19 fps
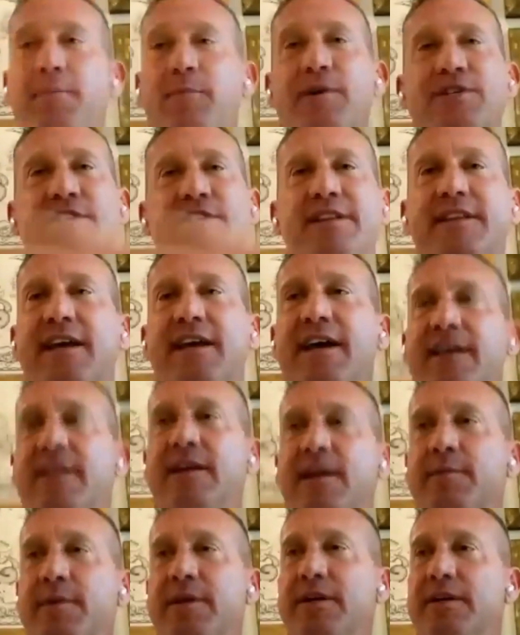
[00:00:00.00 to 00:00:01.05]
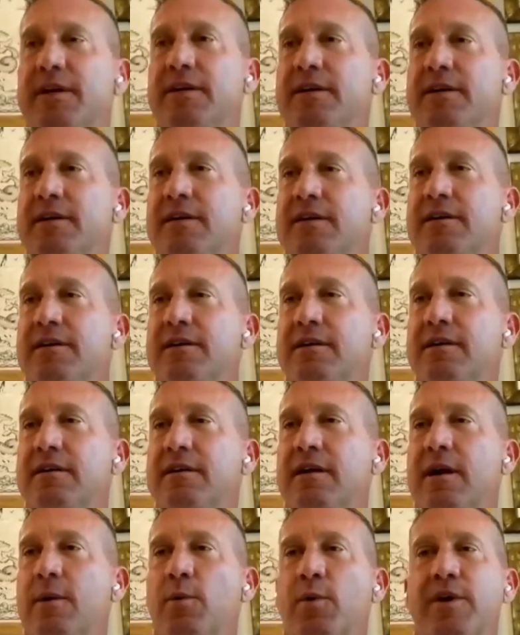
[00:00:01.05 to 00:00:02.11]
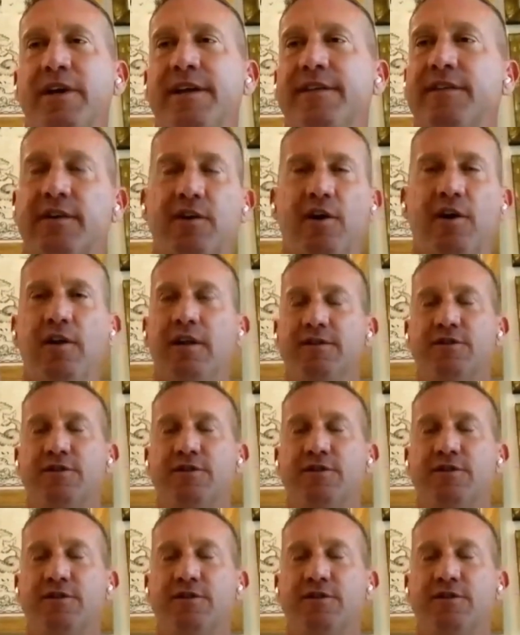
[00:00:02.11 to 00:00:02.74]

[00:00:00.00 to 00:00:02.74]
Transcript: I appreciate that. I'm going to, I won't end the call.